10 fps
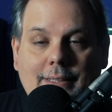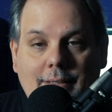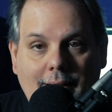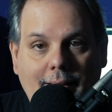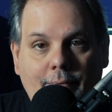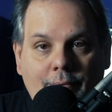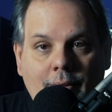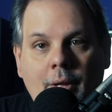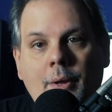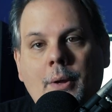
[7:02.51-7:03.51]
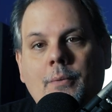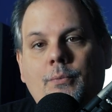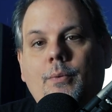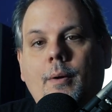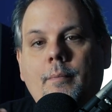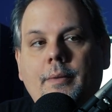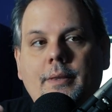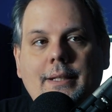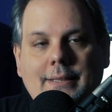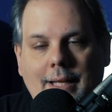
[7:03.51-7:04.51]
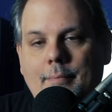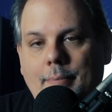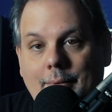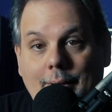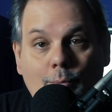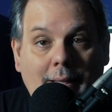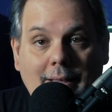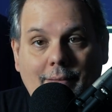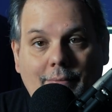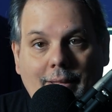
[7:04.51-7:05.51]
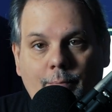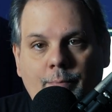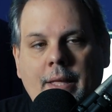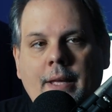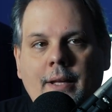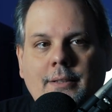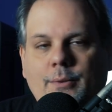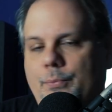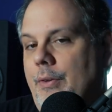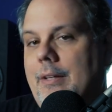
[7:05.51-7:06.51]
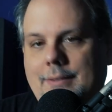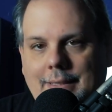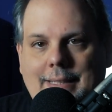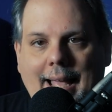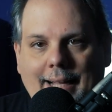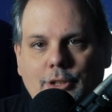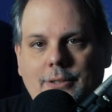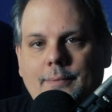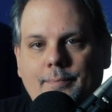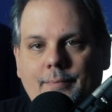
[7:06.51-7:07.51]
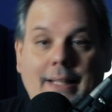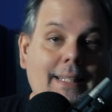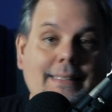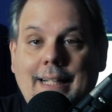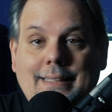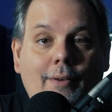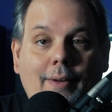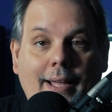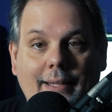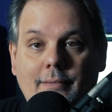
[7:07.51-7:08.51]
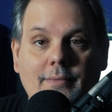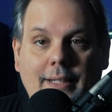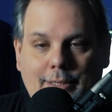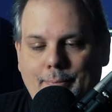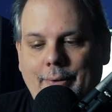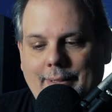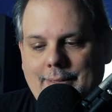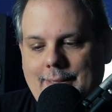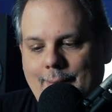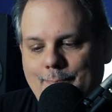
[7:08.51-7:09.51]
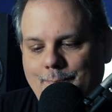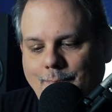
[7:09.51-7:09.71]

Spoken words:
enough from the time period we live in to feel detached. At least that's how I experienced it.